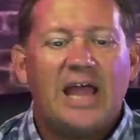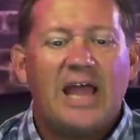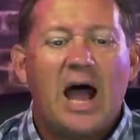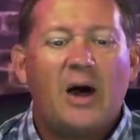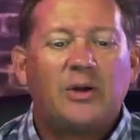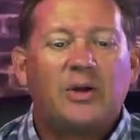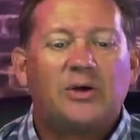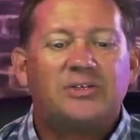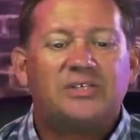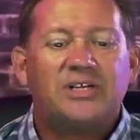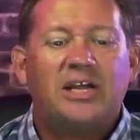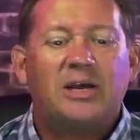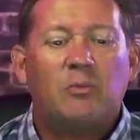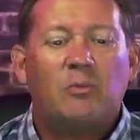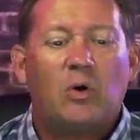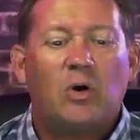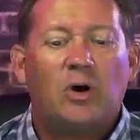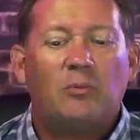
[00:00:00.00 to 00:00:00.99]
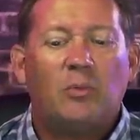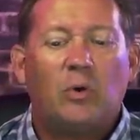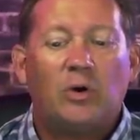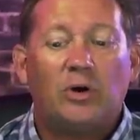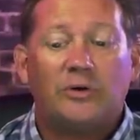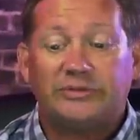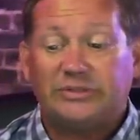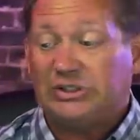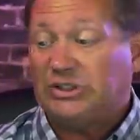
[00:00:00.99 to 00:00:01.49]
And now you're seeing more and
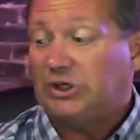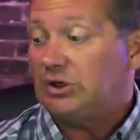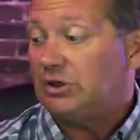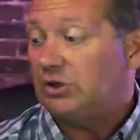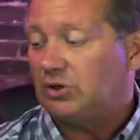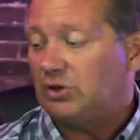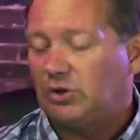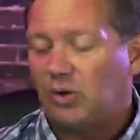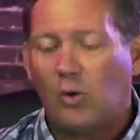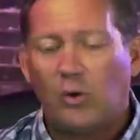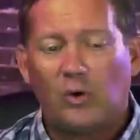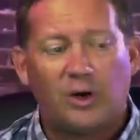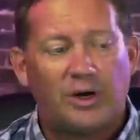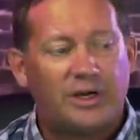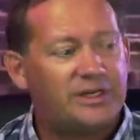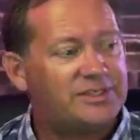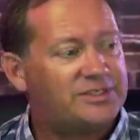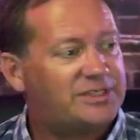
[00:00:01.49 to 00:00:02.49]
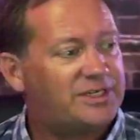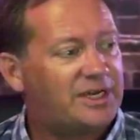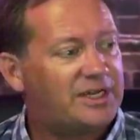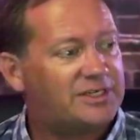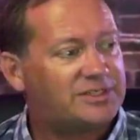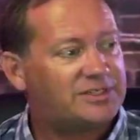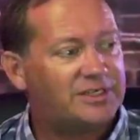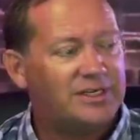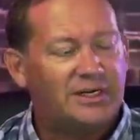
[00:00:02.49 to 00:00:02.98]
more of, good Lord, it's
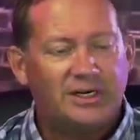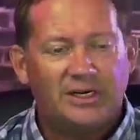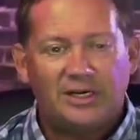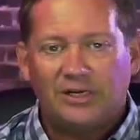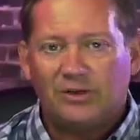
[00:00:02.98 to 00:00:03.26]
just,